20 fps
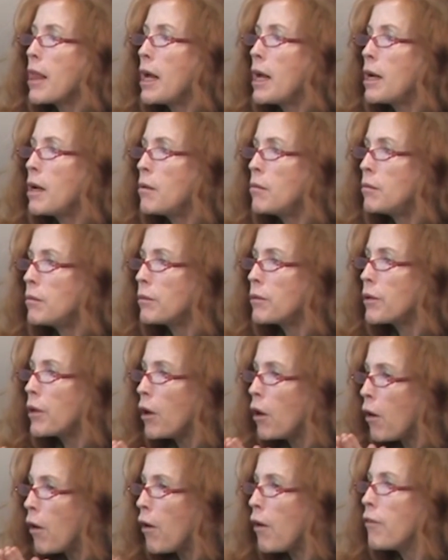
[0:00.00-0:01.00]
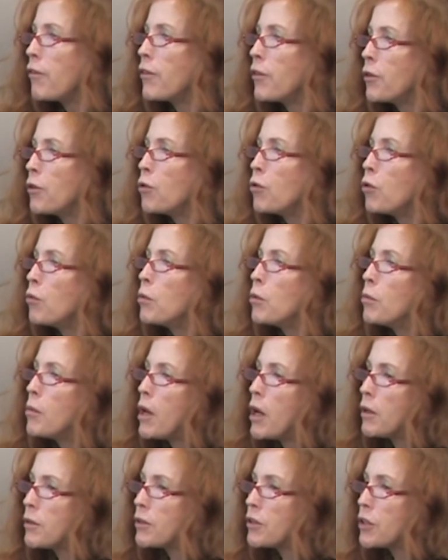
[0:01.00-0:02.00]
of the normal
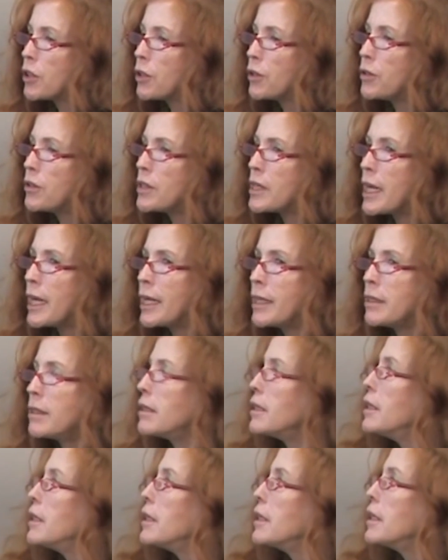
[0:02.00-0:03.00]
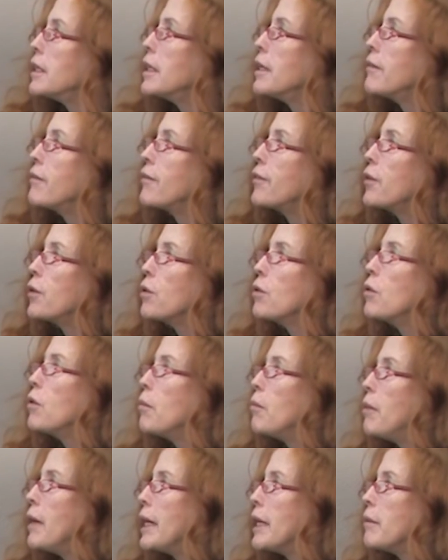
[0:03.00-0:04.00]
milestones, and if
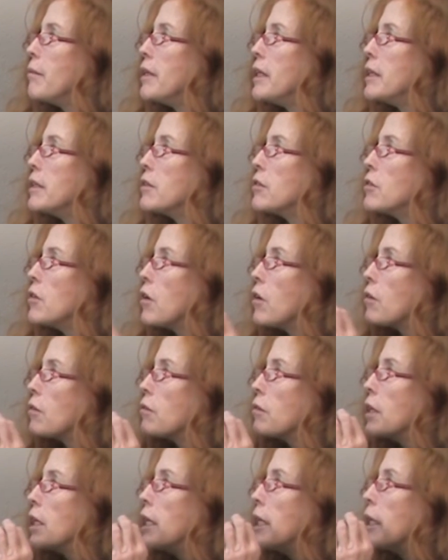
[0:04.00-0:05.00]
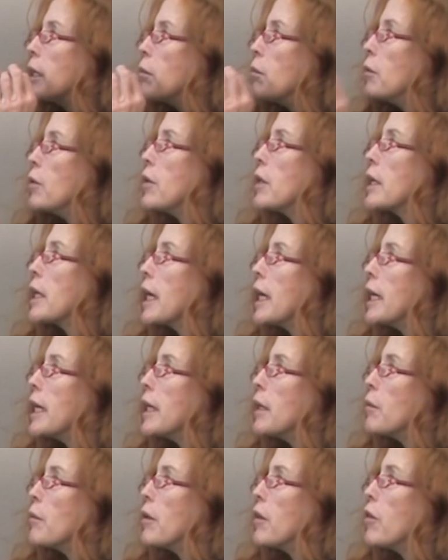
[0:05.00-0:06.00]
your baby is not really
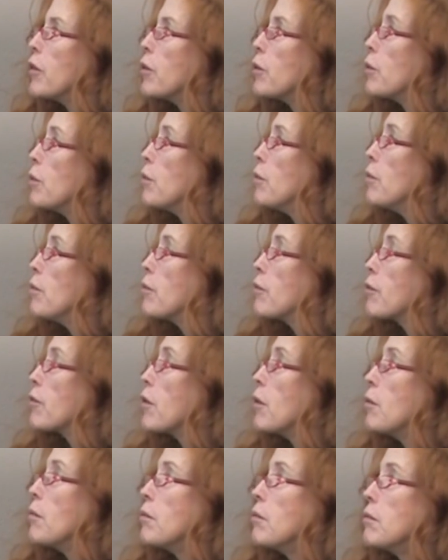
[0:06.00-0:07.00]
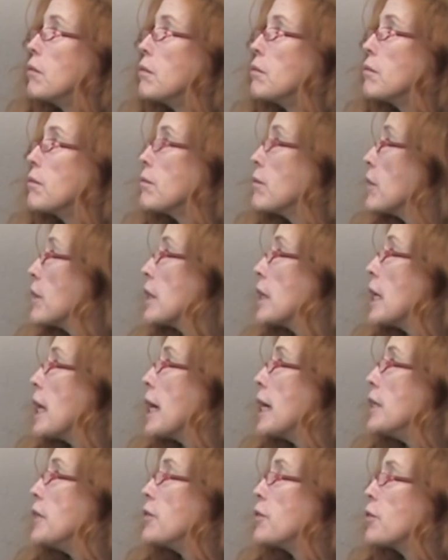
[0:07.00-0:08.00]
communicating with you from the
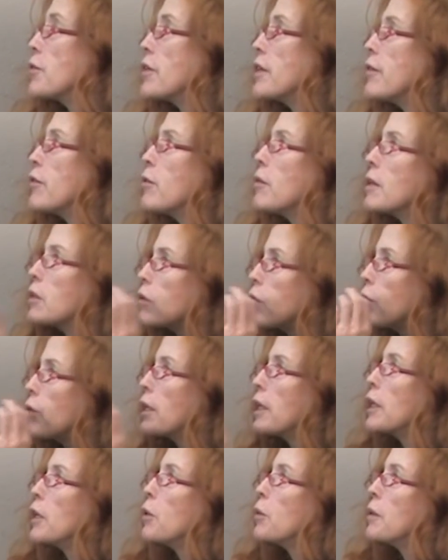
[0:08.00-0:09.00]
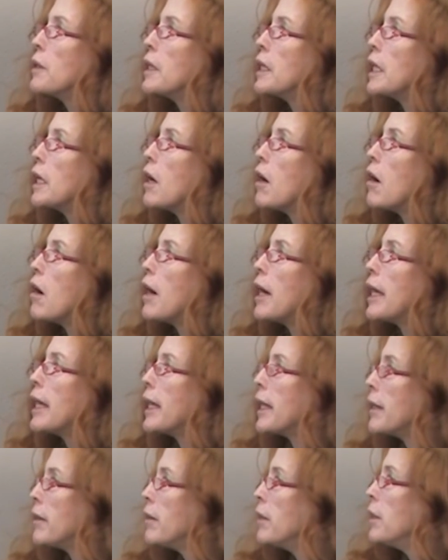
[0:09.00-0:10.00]
age of 3 or 4 months, looking you in the eye
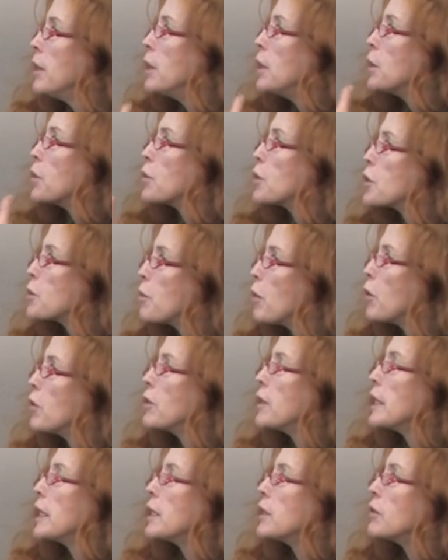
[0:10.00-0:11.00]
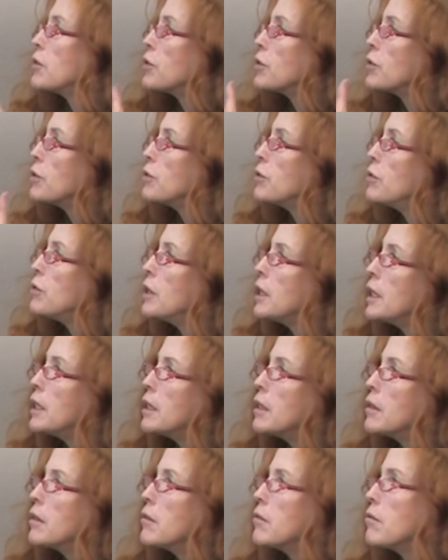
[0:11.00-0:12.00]
and responding to
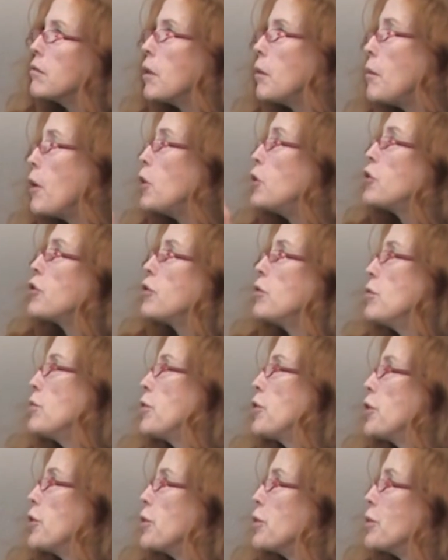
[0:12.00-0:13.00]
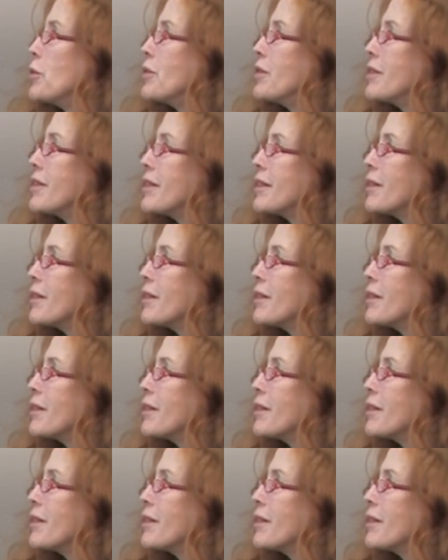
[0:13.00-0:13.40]
emotional cues,